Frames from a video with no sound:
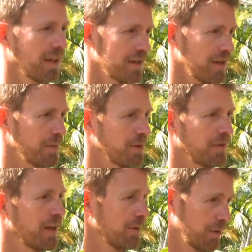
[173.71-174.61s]
landscapes
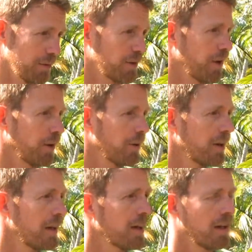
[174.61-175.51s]
of Henri Rousseau.
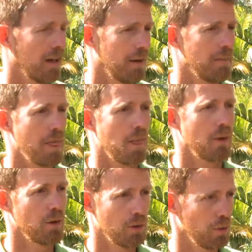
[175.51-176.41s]

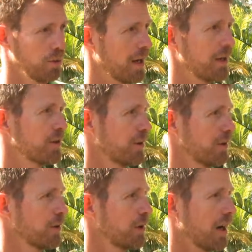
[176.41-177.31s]
You
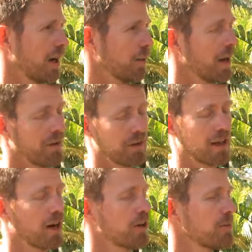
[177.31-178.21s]
enter, we have a
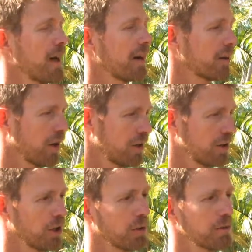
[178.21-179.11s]
charismatic
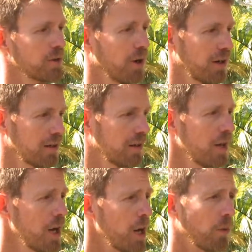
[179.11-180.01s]
garden, Irma's Garden,
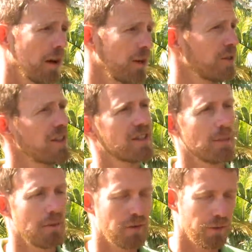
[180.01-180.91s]
where you see
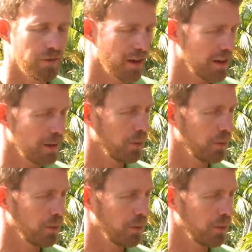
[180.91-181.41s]
some of the funky,